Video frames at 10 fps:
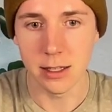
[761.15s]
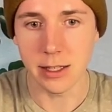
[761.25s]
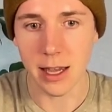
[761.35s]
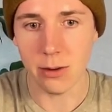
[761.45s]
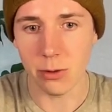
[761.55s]

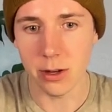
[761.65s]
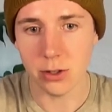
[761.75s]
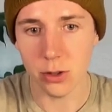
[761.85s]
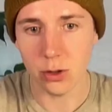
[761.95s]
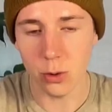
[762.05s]
get
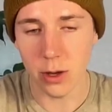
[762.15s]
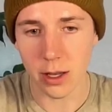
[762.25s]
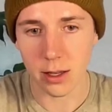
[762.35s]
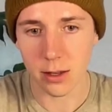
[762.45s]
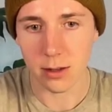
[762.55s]
rich
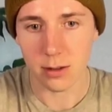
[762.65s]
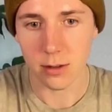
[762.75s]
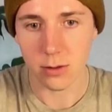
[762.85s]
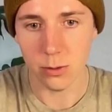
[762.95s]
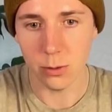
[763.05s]
quick
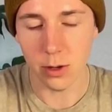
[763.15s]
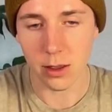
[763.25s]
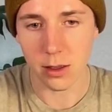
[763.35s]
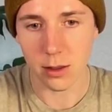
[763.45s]
with